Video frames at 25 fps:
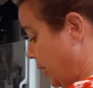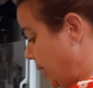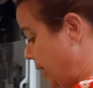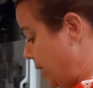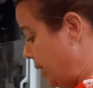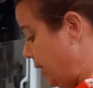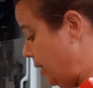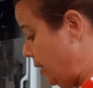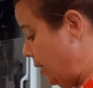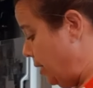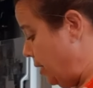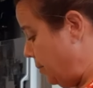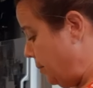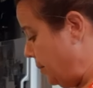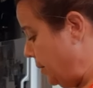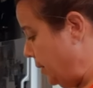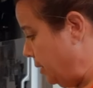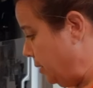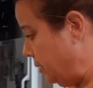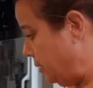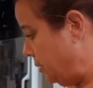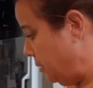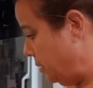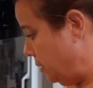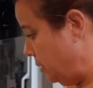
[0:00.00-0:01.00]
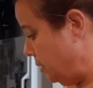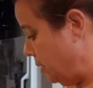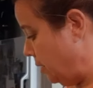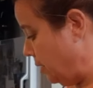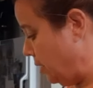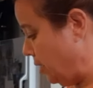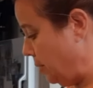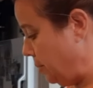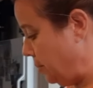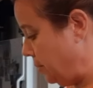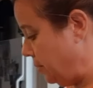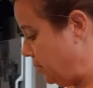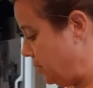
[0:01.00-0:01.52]
to heat up a
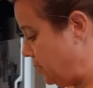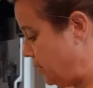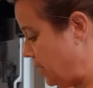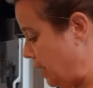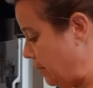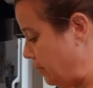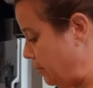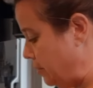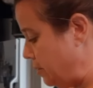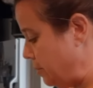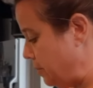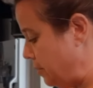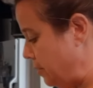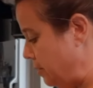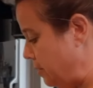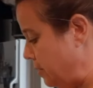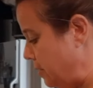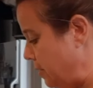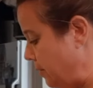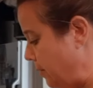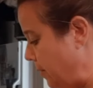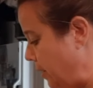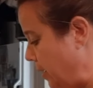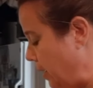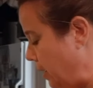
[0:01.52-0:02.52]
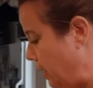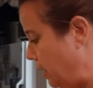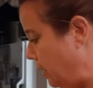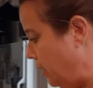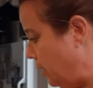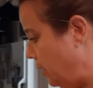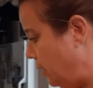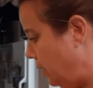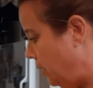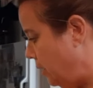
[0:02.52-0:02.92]
couple of tablespoons of